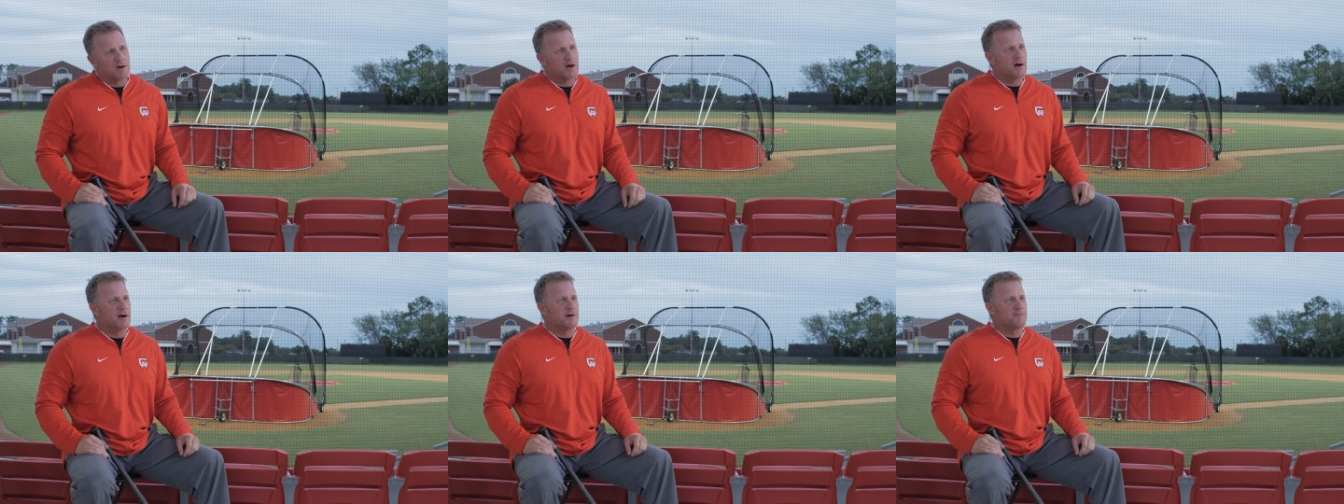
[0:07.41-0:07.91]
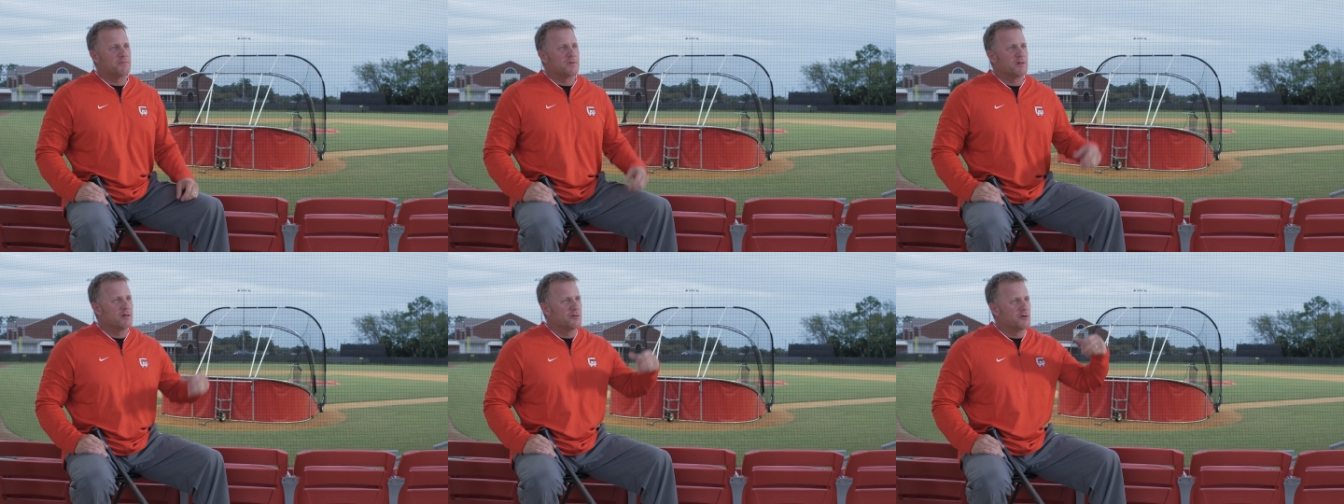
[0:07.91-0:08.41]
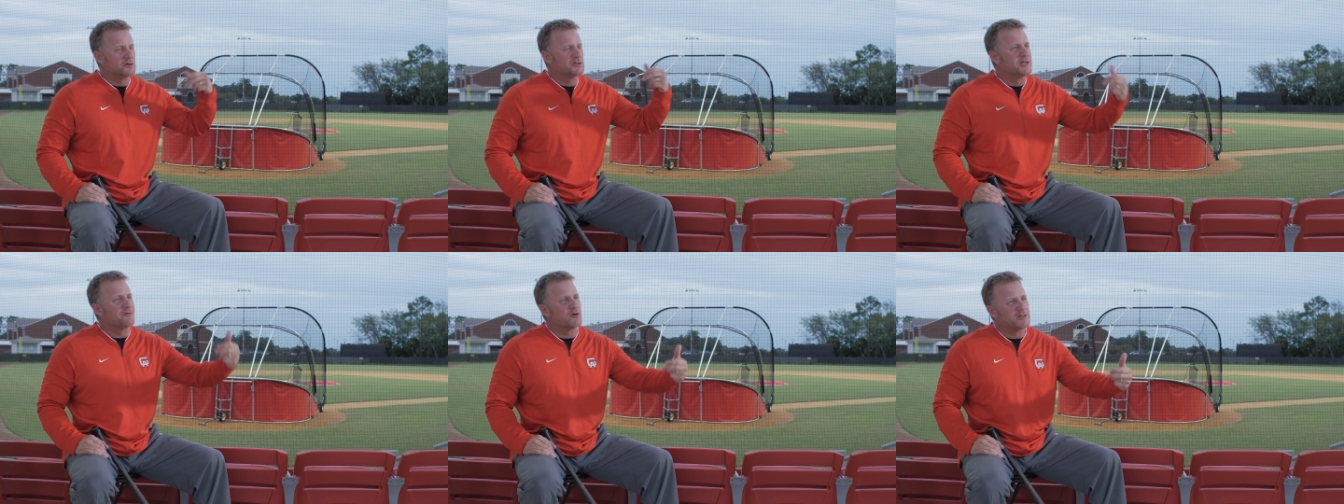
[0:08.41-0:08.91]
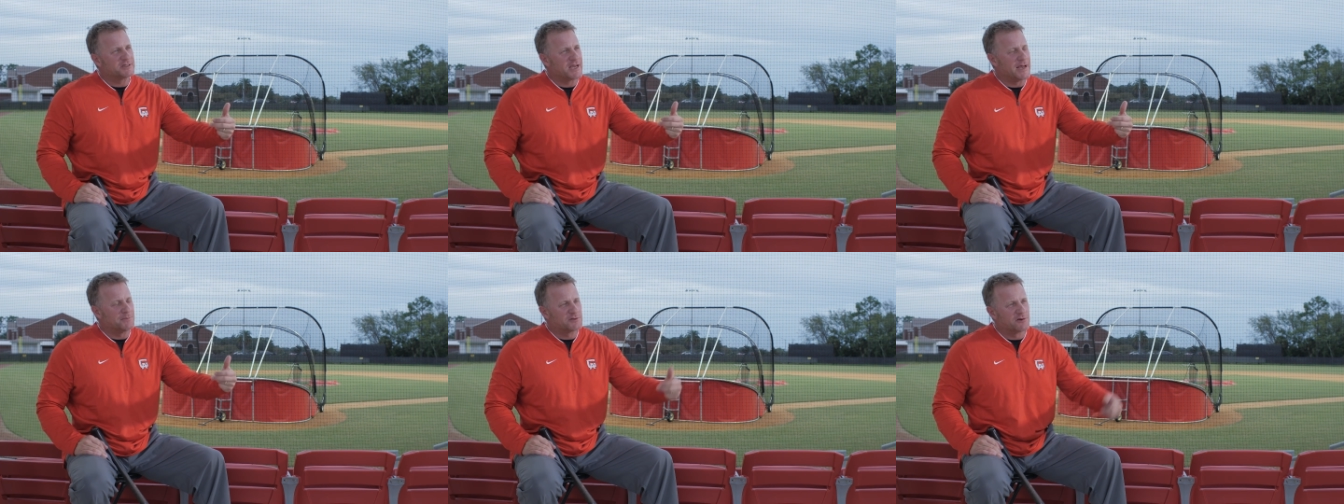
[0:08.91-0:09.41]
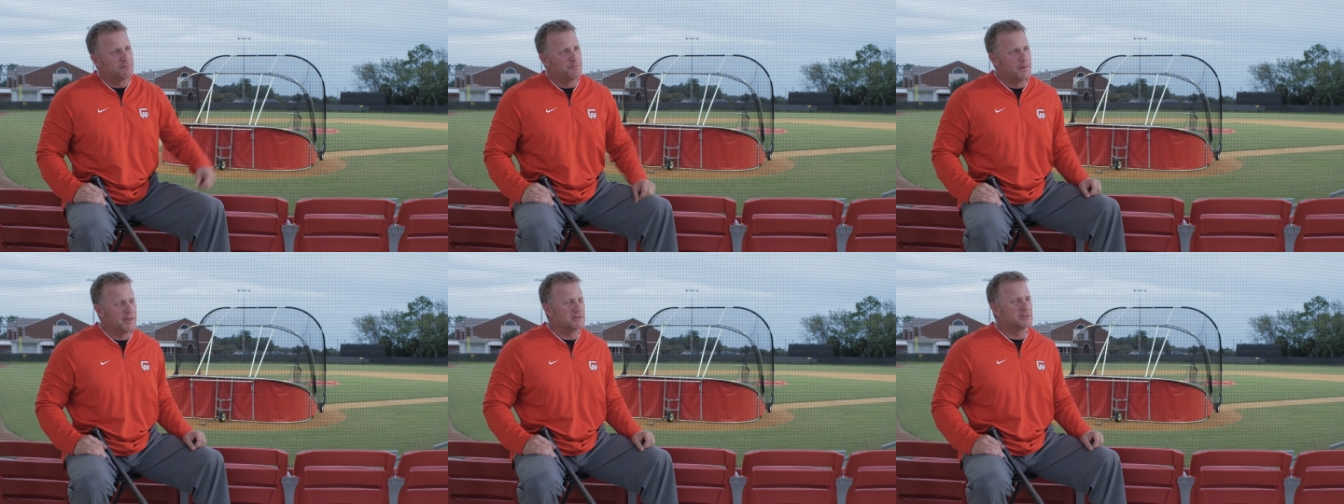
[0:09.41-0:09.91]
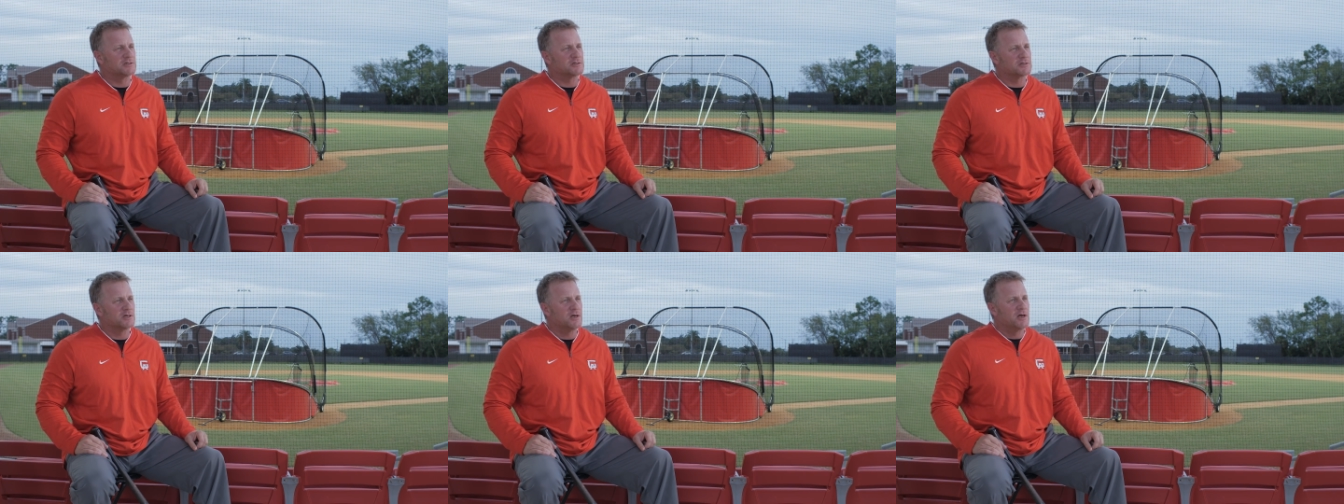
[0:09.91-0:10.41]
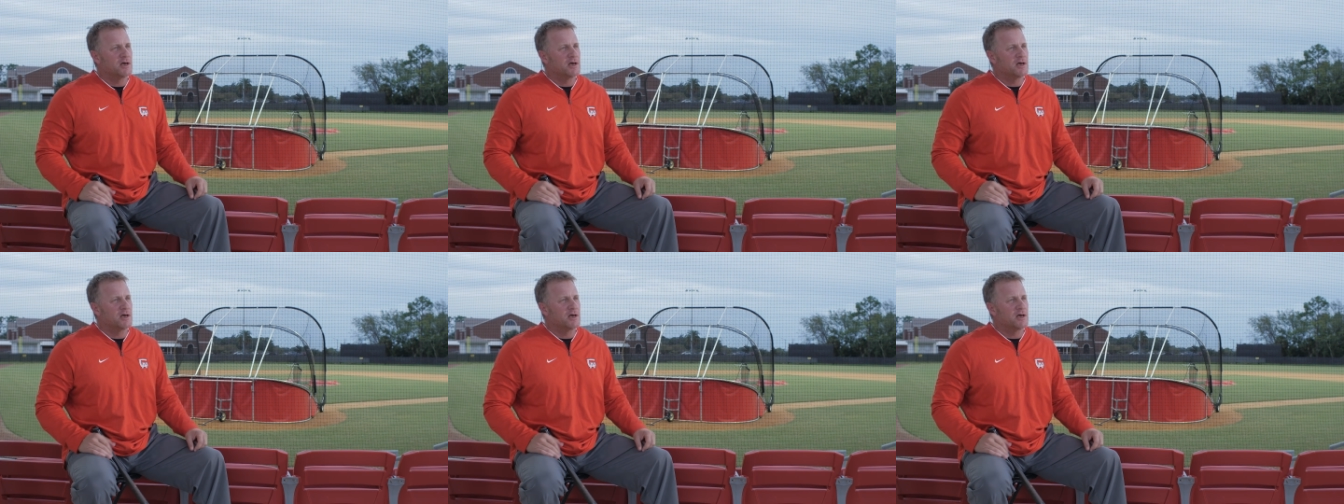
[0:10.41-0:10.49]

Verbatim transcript: Um, there's different types of pitches.